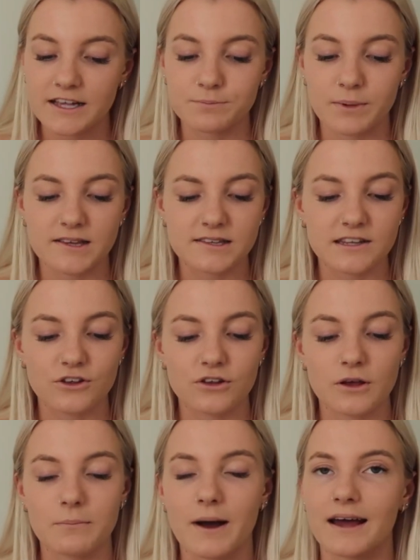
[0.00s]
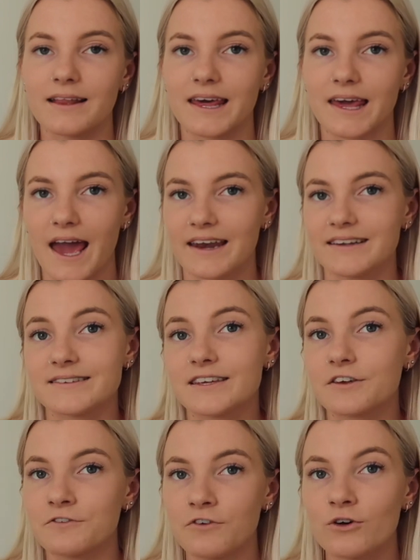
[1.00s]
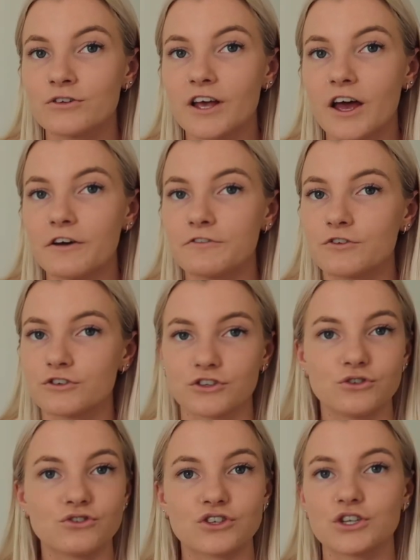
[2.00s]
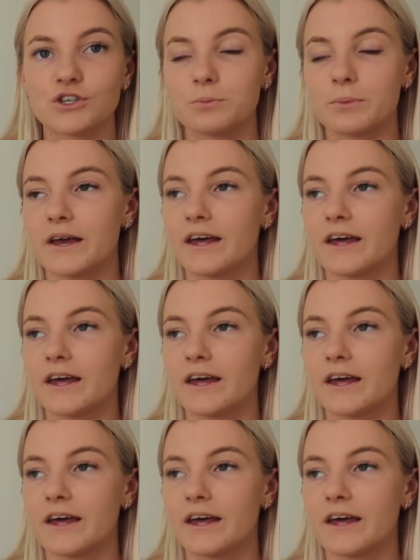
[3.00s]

is basically my like editing folder for YouTube